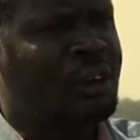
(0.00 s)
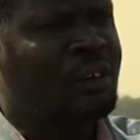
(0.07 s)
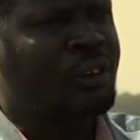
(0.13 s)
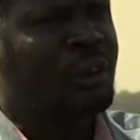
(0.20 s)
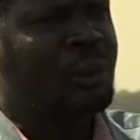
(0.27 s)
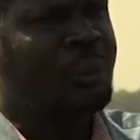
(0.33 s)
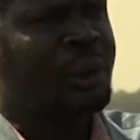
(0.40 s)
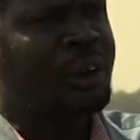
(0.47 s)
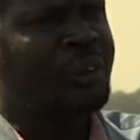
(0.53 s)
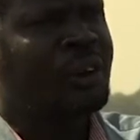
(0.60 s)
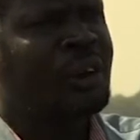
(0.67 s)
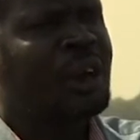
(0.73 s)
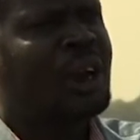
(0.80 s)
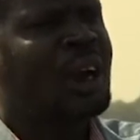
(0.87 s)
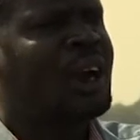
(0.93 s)
stone base,
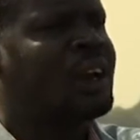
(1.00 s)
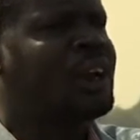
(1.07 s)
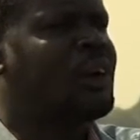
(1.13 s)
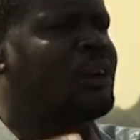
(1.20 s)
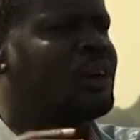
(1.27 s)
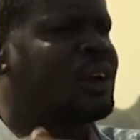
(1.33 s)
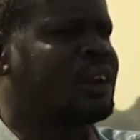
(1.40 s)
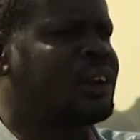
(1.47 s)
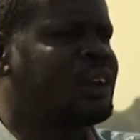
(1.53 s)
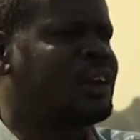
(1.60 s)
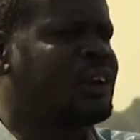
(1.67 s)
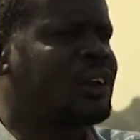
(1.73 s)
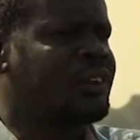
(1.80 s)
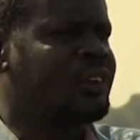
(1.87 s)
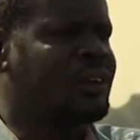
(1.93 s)
and now they're
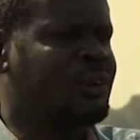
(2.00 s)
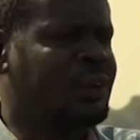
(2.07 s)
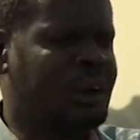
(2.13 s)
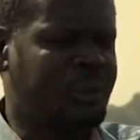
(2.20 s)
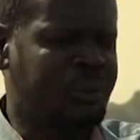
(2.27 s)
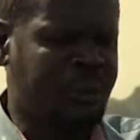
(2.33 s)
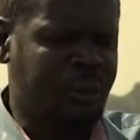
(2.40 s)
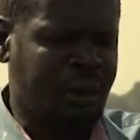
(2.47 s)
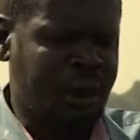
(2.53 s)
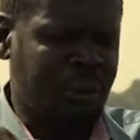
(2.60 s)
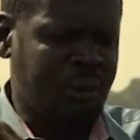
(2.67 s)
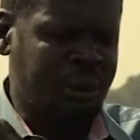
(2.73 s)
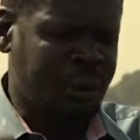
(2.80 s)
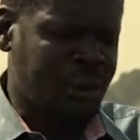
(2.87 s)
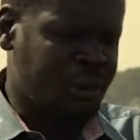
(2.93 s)
digging the thing. When the vehicle come,
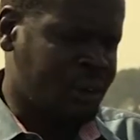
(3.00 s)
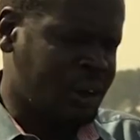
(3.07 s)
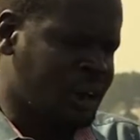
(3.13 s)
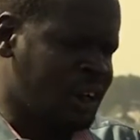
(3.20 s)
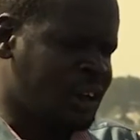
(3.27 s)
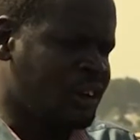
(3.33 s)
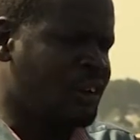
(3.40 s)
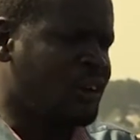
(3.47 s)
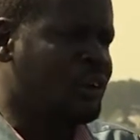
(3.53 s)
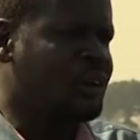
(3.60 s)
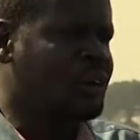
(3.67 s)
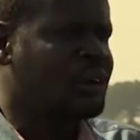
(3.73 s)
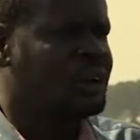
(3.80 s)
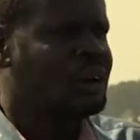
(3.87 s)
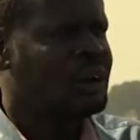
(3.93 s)
they create the
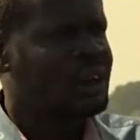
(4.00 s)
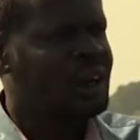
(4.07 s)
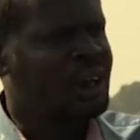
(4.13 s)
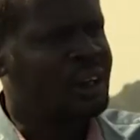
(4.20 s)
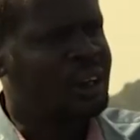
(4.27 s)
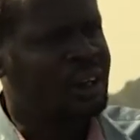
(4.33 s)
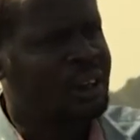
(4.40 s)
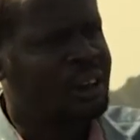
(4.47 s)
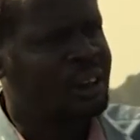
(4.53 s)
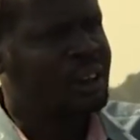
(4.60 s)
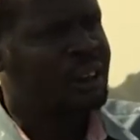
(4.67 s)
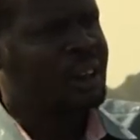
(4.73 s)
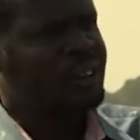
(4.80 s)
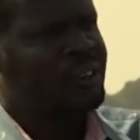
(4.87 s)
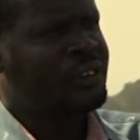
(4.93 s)
hole, and they
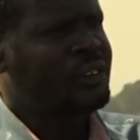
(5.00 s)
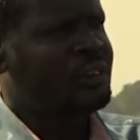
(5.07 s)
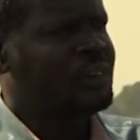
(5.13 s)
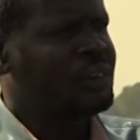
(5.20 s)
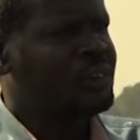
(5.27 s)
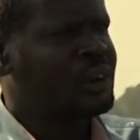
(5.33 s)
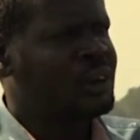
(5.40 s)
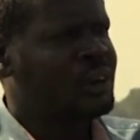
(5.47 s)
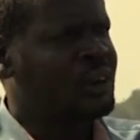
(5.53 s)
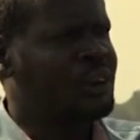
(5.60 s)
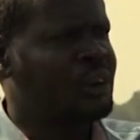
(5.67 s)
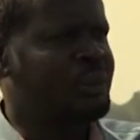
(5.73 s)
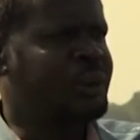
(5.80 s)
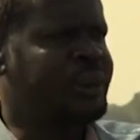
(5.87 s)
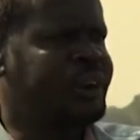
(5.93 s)
just, when you go to
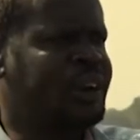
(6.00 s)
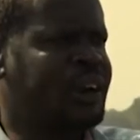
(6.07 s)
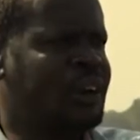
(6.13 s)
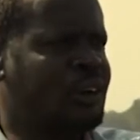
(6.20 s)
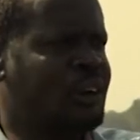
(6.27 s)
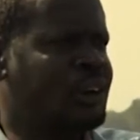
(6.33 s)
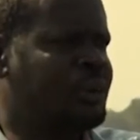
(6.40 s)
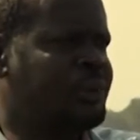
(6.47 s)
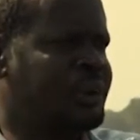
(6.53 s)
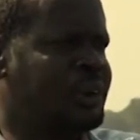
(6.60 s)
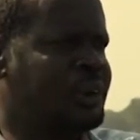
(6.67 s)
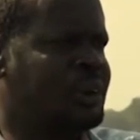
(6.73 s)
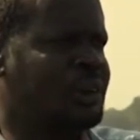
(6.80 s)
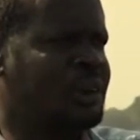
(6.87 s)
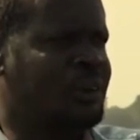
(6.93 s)
the bridge, you can knock the bridge.
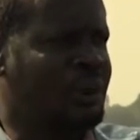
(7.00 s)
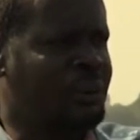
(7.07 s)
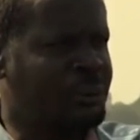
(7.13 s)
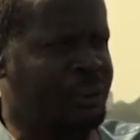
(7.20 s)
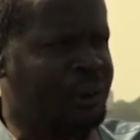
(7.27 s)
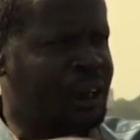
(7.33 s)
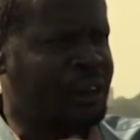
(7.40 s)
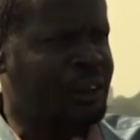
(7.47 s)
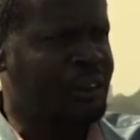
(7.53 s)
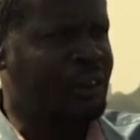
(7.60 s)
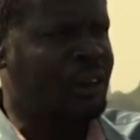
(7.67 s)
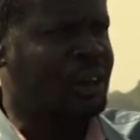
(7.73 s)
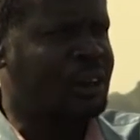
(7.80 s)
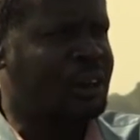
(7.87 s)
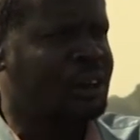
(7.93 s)
That's why we put that in
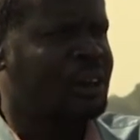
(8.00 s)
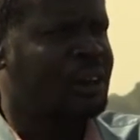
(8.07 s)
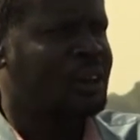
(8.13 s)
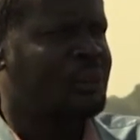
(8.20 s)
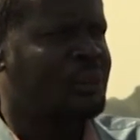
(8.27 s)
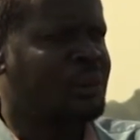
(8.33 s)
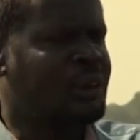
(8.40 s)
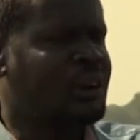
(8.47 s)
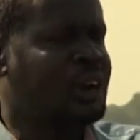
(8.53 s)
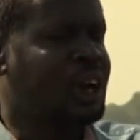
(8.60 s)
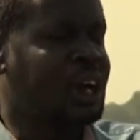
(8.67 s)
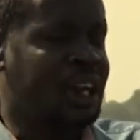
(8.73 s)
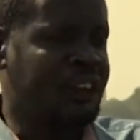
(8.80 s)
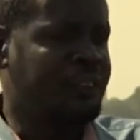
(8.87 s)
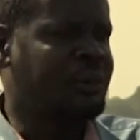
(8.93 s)
concrete, because it
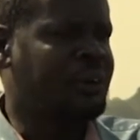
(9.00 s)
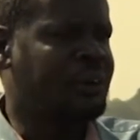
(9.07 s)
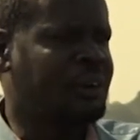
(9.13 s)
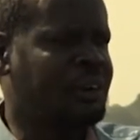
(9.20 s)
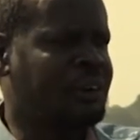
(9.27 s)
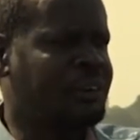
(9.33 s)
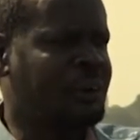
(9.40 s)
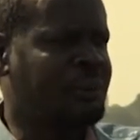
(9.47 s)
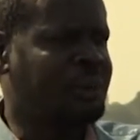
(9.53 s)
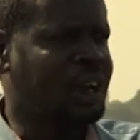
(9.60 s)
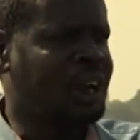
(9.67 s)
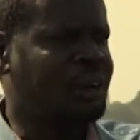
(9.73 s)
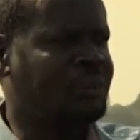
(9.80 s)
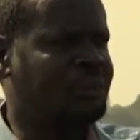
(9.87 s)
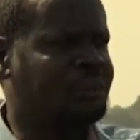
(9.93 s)
can last for some time.